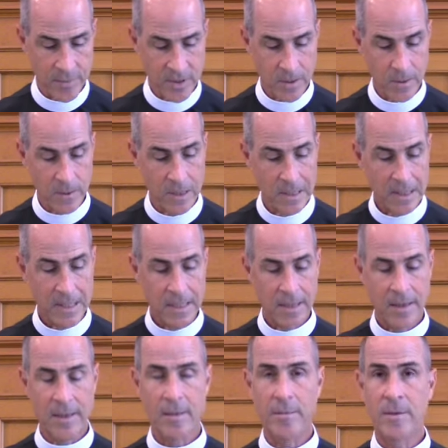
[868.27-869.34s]
So
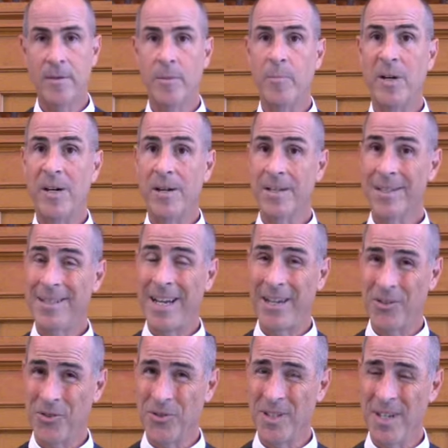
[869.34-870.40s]
the boss
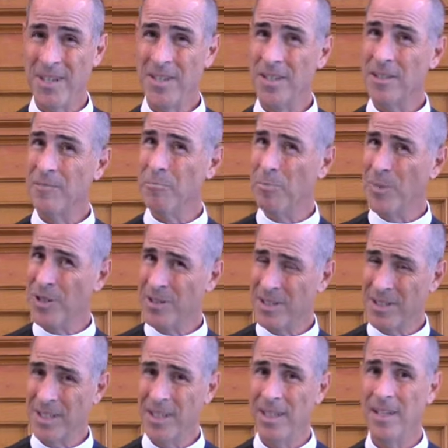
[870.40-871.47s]
exercises
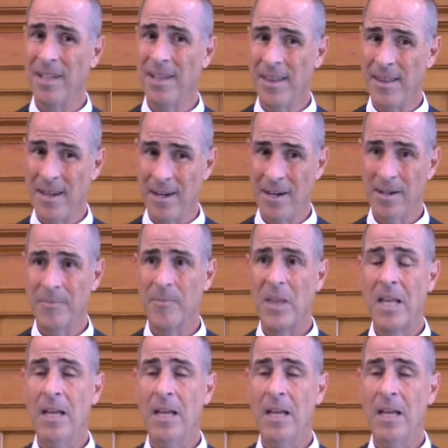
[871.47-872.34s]
mercy there.